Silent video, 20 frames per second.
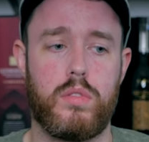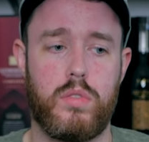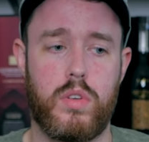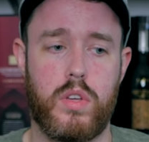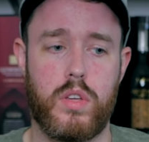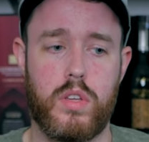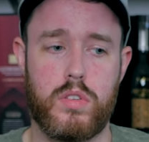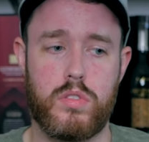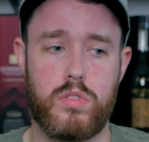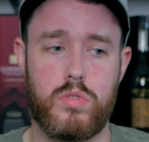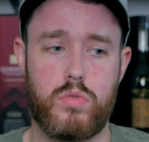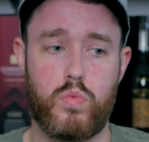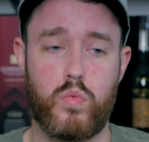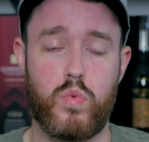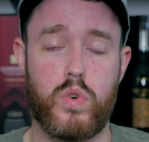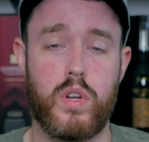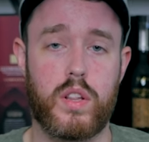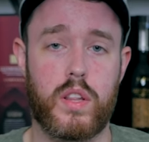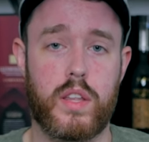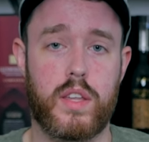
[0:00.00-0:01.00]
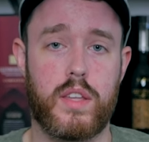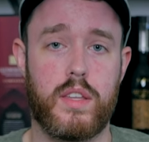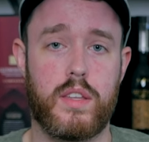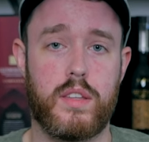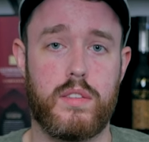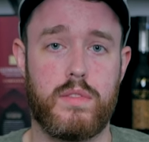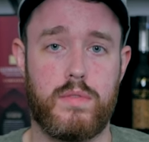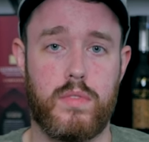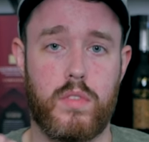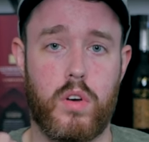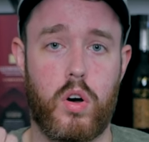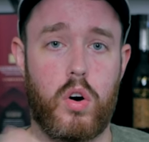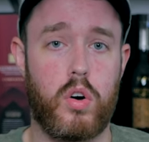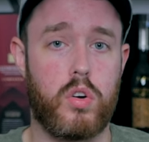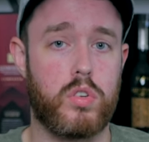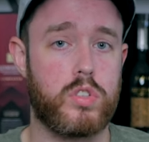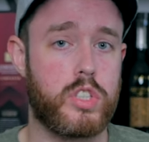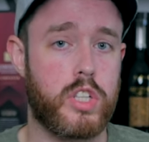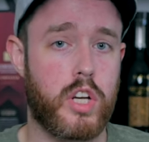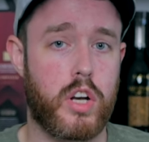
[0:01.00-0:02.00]
is really
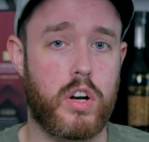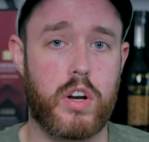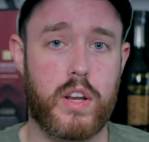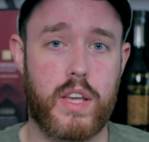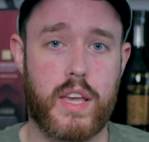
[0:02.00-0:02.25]
all sherry